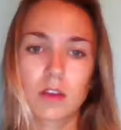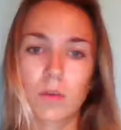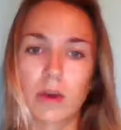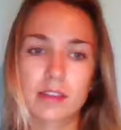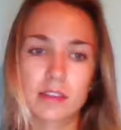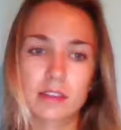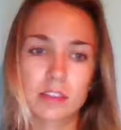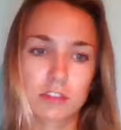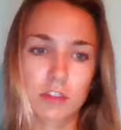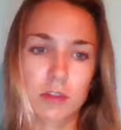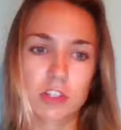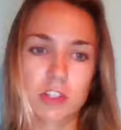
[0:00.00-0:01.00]
Why is there
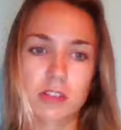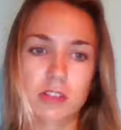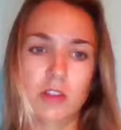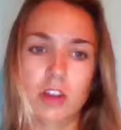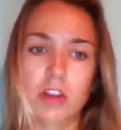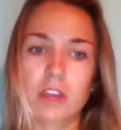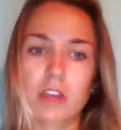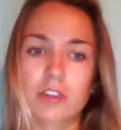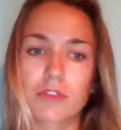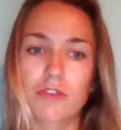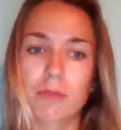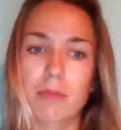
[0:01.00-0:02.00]
so much less
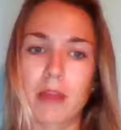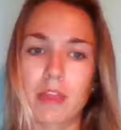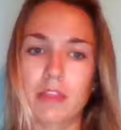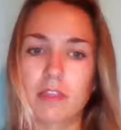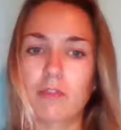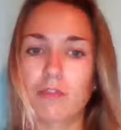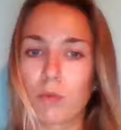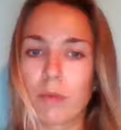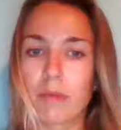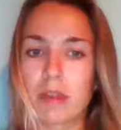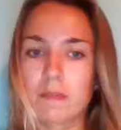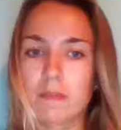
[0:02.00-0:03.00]
variation for men than for
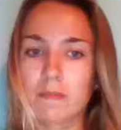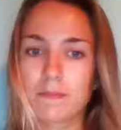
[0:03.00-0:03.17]
women?